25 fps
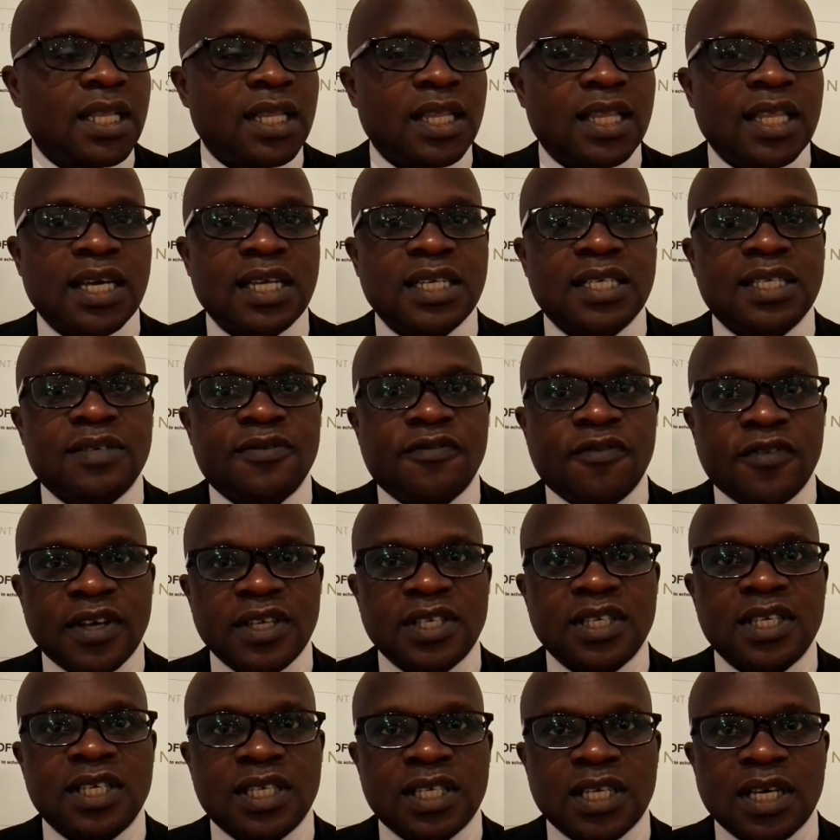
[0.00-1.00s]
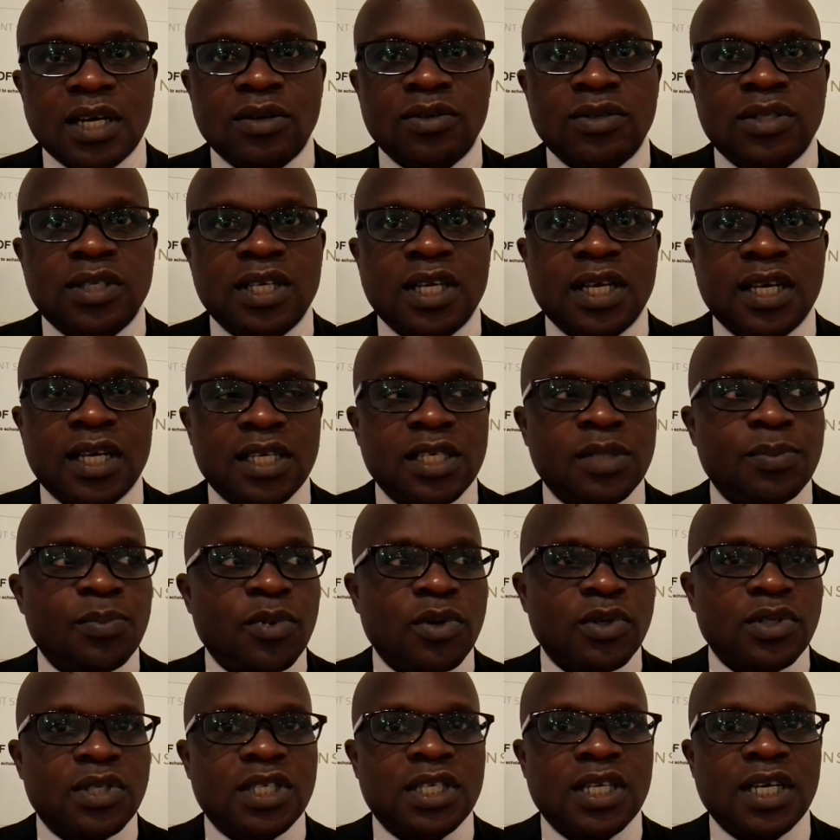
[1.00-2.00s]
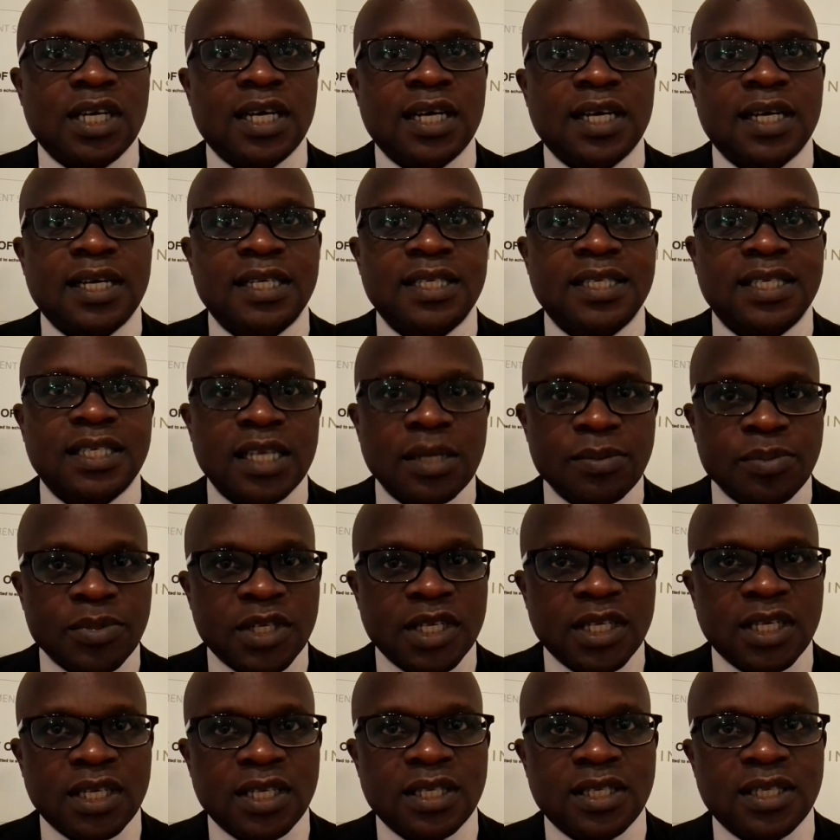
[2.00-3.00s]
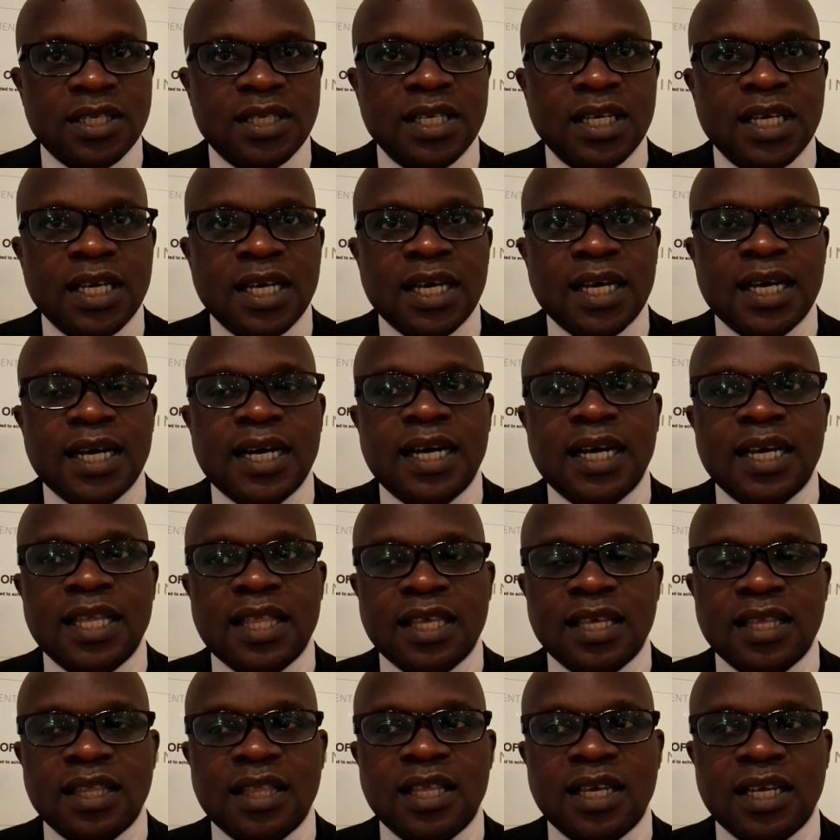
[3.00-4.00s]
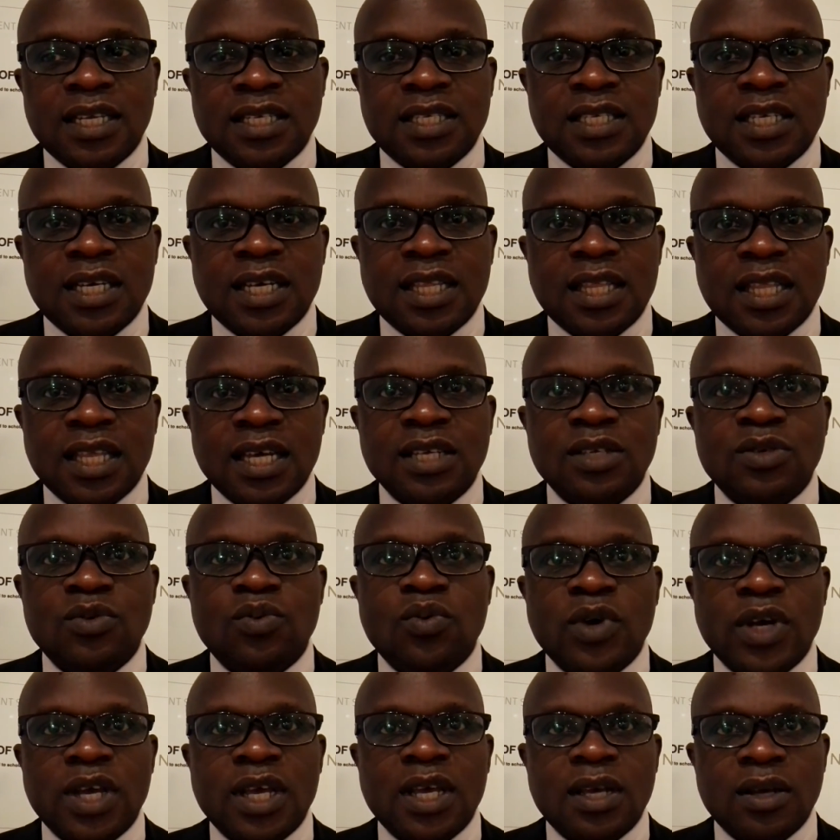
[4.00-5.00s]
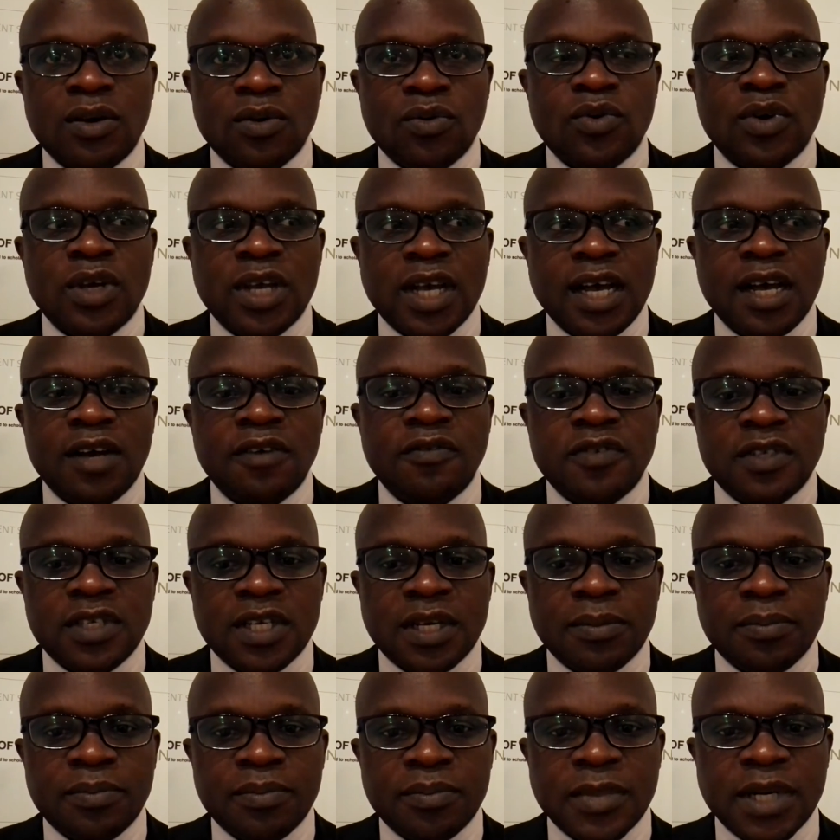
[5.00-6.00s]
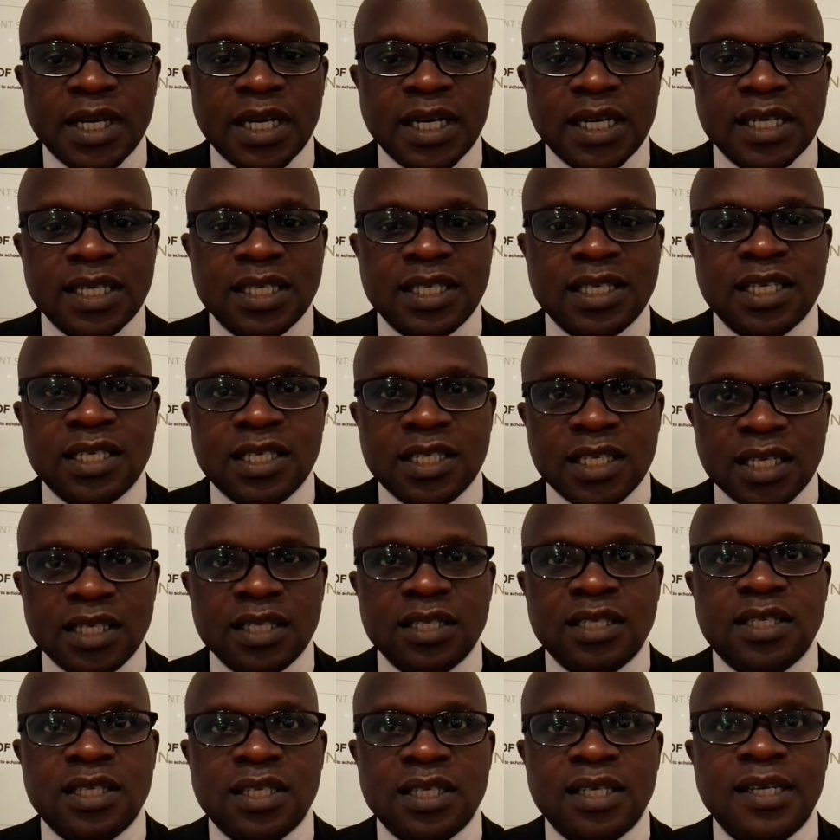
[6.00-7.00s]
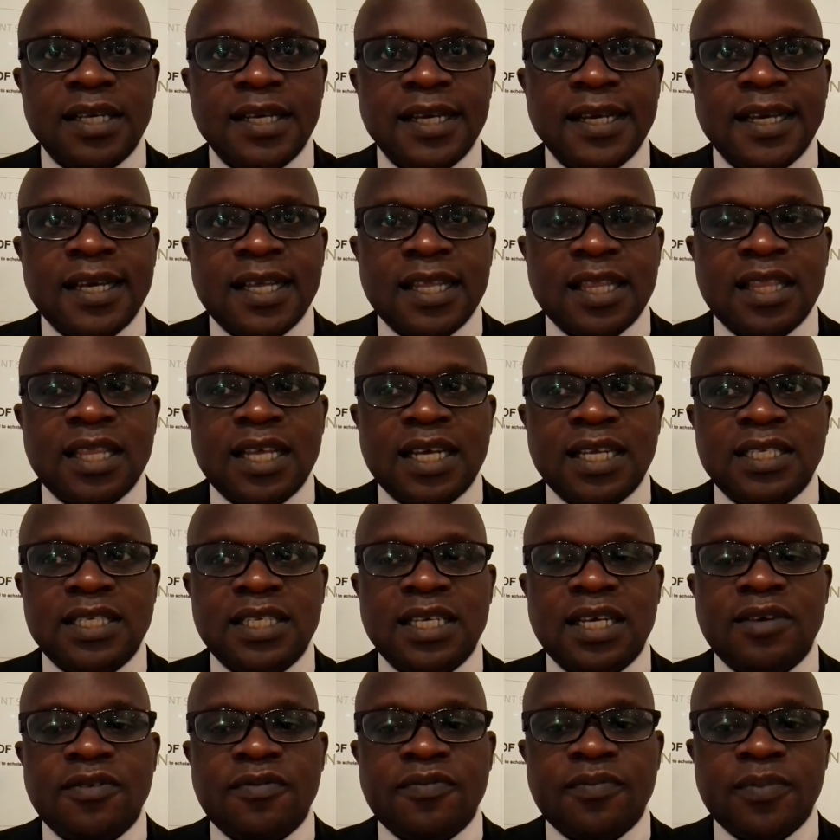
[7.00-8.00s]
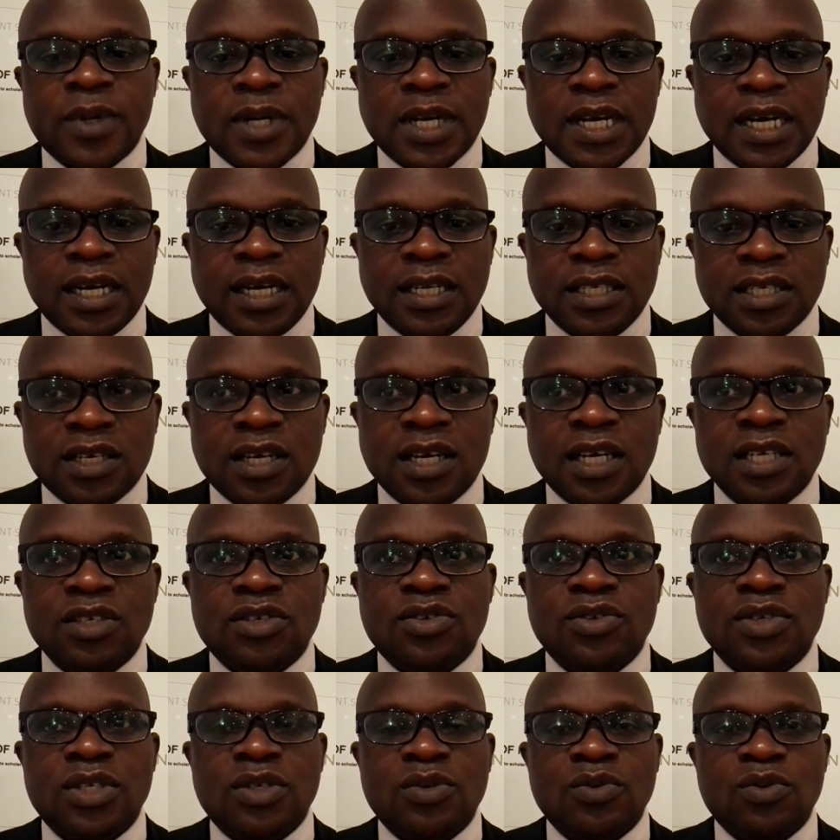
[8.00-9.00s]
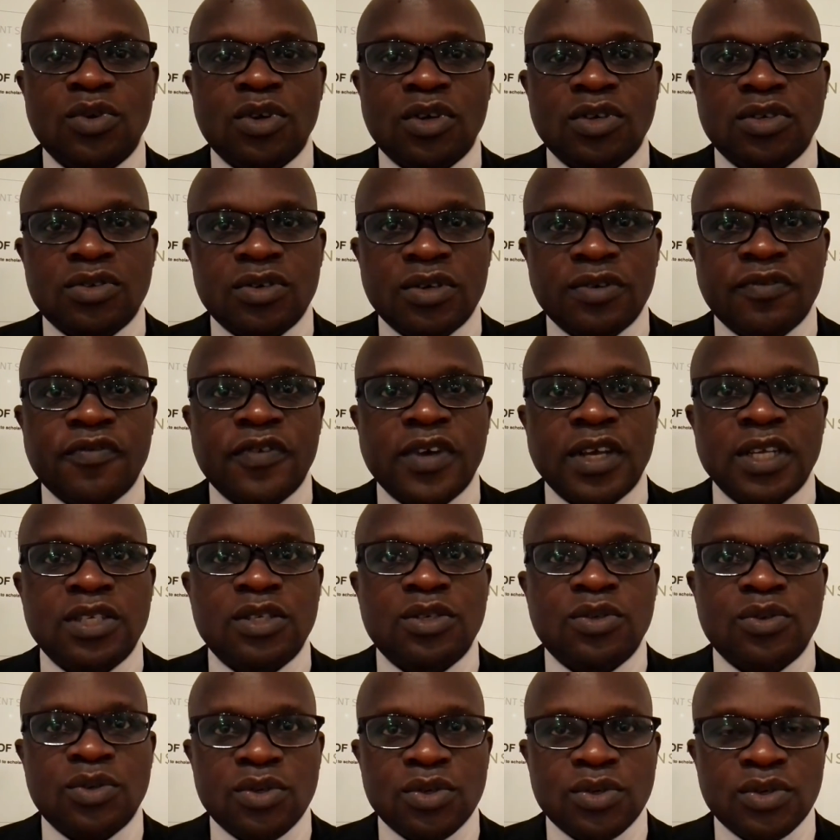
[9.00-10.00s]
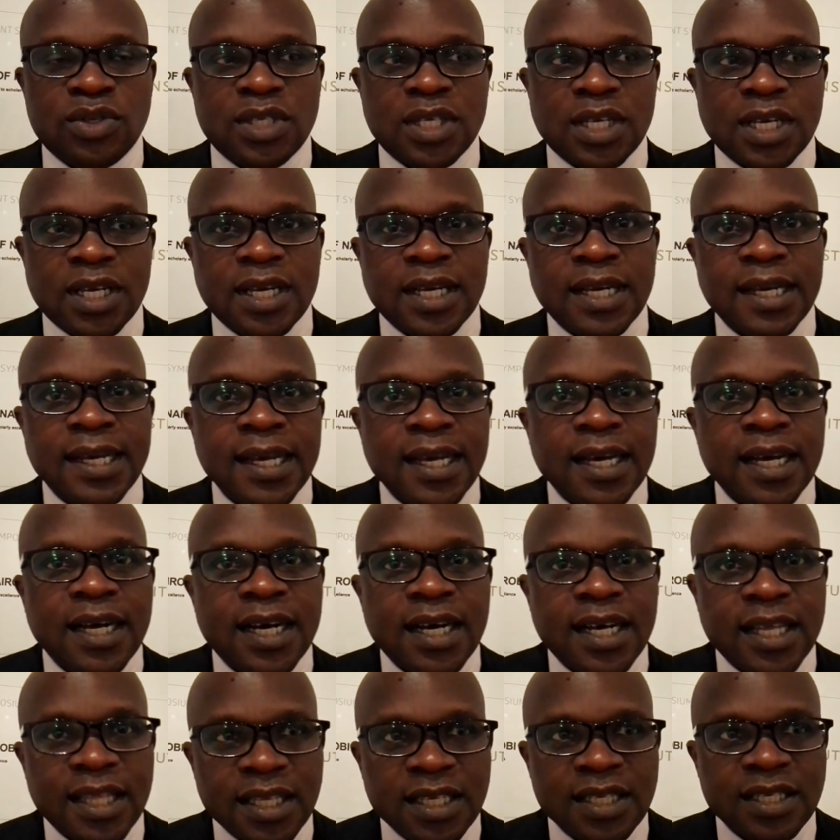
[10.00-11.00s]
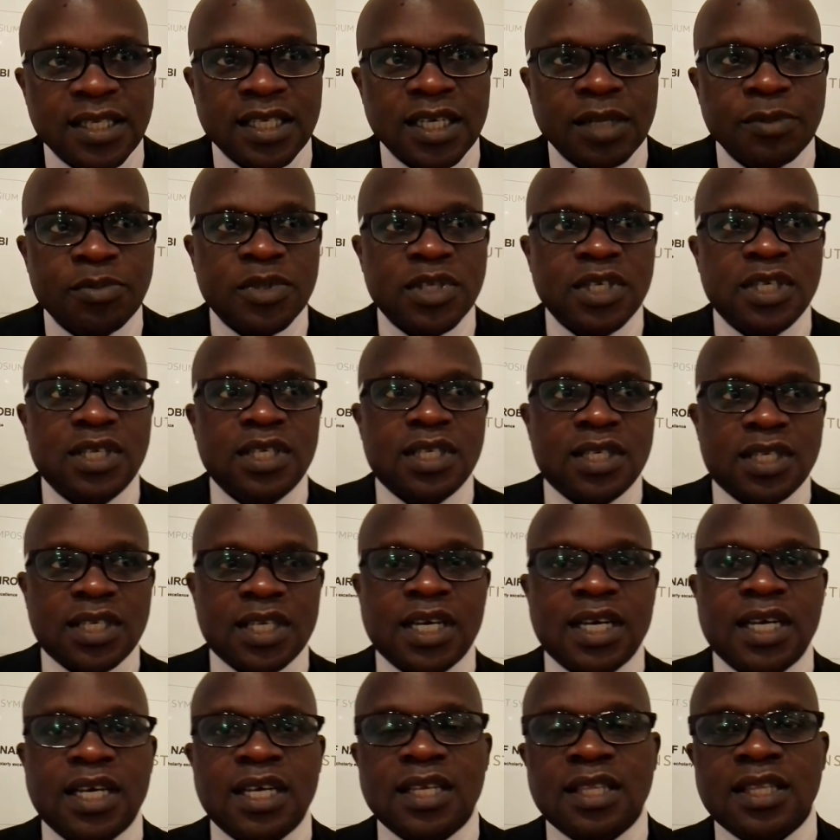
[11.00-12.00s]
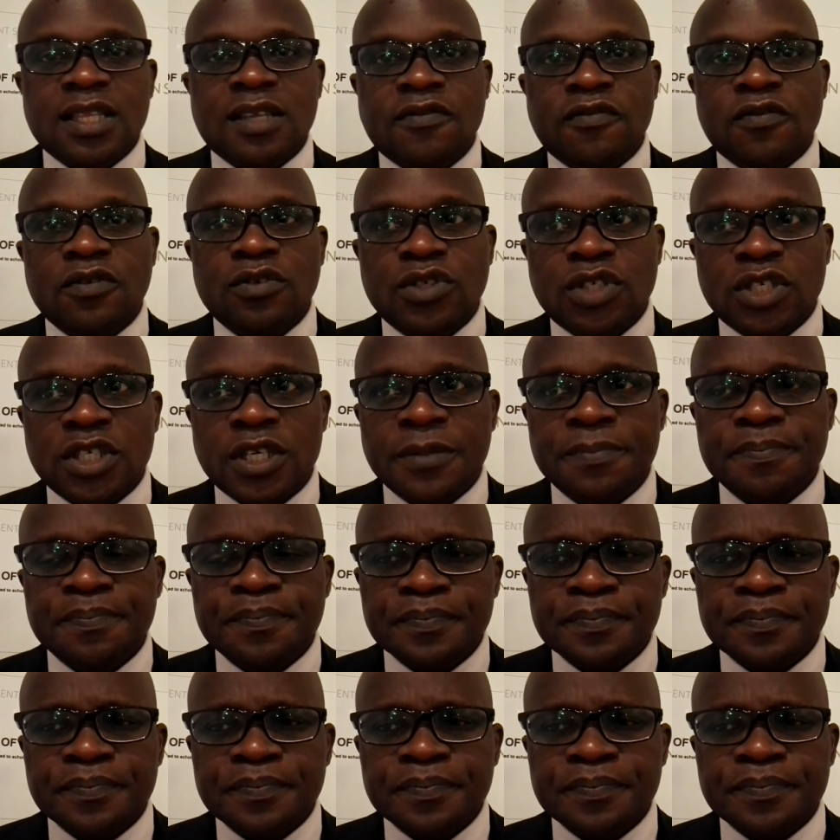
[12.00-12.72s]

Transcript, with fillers: that phases out export uh, subsidies, I think that uh, that way we have some uh, certainty that and countries will not revert to using these subsidies in the future.